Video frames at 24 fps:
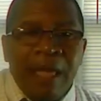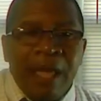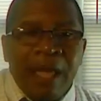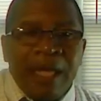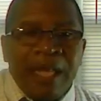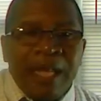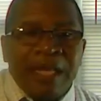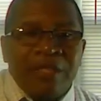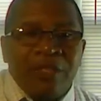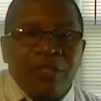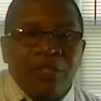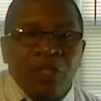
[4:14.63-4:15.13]

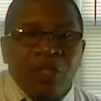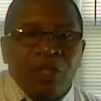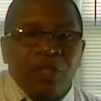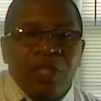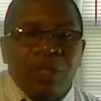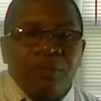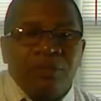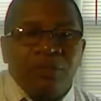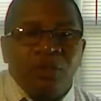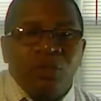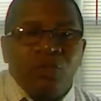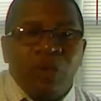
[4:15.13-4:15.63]
And I took
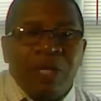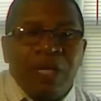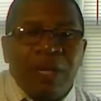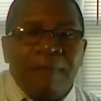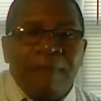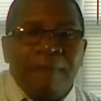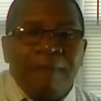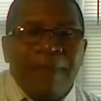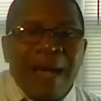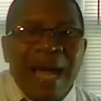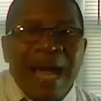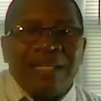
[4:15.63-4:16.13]
Tim's
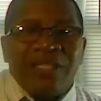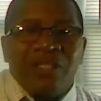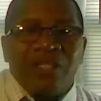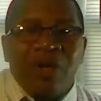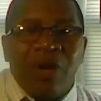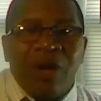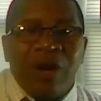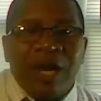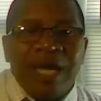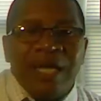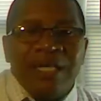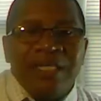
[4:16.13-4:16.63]
training back to
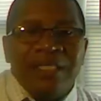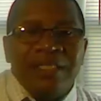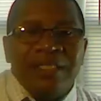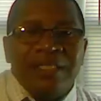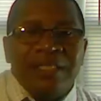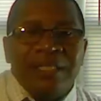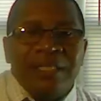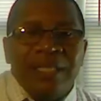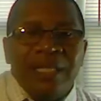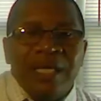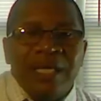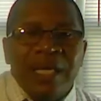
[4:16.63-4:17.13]
our
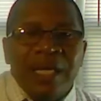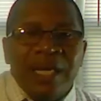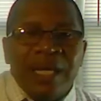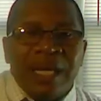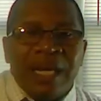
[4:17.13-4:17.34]
agency,